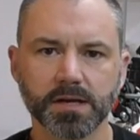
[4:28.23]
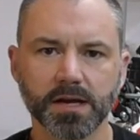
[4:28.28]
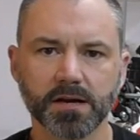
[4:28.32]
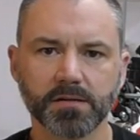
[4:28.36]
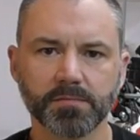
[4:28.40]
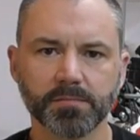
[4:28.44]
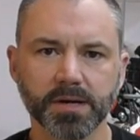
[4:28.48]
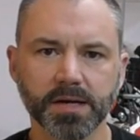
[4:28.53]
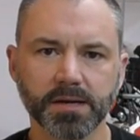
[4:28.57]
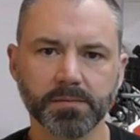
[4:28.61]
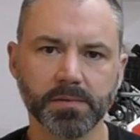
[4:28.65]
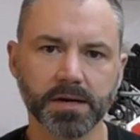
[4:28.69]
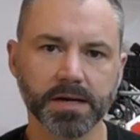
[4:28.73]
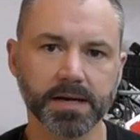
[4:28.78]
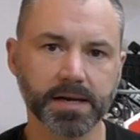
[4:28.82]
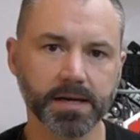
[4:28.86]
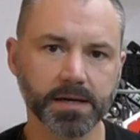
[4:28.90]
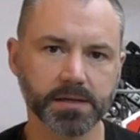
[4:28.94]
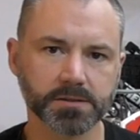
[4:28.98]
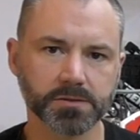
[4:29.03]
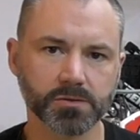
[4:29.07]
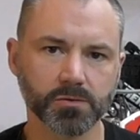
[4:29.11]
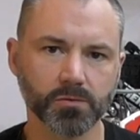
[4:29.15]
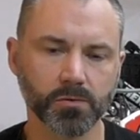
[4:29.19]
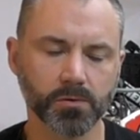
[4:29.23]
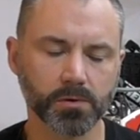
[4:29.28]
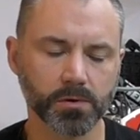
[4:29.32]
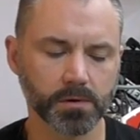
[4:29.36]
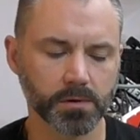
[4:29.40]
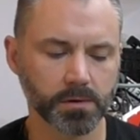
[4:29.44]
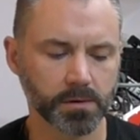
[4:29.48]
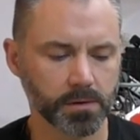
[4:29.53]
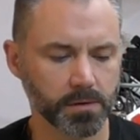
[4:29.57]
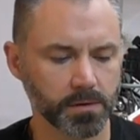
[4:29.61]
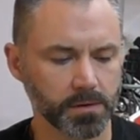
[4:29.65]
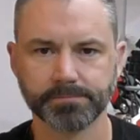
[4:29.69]
kind of make my neck sore.
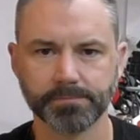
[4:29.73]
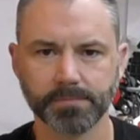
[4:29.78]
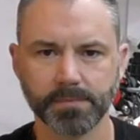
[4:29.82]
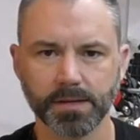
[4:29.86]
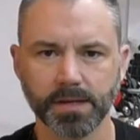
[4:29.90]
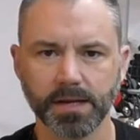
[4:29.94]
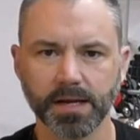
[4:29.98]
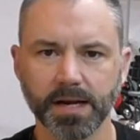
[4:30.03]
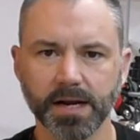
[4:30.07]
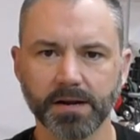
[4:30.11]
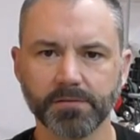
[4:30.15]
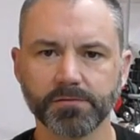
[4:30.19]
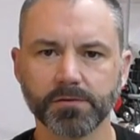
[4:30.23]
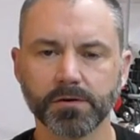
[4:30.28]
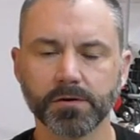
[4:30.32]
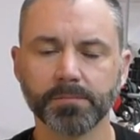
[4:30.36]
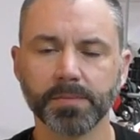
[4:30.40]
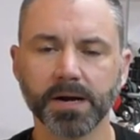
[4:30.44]
And after